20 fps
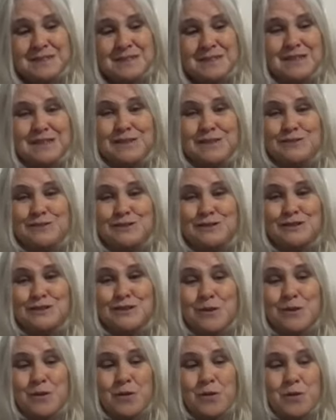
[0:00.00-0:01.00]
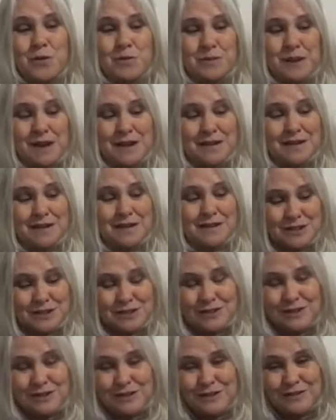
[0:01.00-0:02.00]
Thank you so
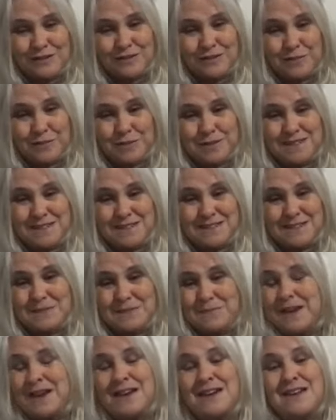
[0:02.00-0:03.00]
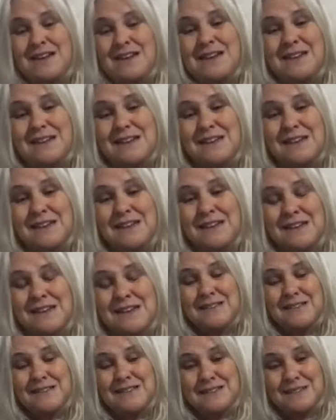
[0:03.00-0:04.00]
much for participating
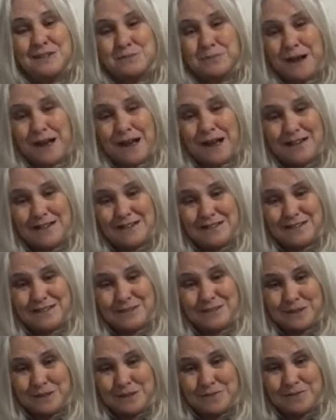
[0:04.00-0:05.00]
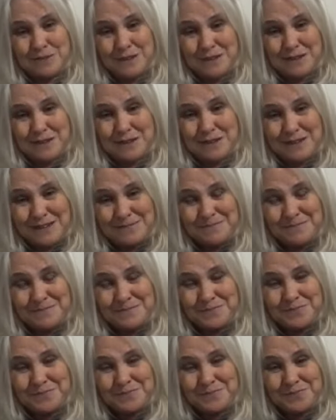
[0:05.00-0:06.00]
in this practice with me.
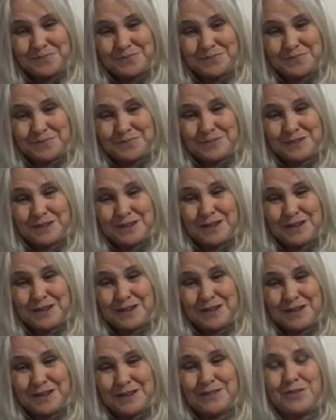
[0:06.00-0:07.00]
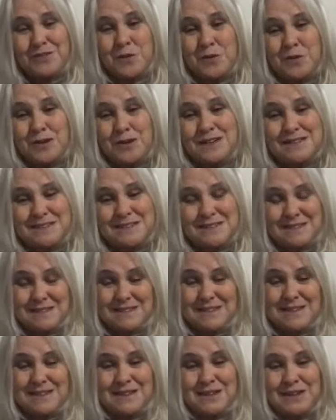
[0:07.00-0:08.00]
I look
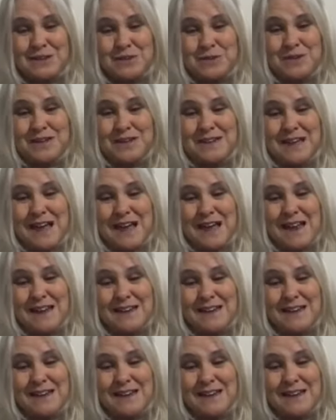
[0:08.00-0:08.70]
forward to seeing you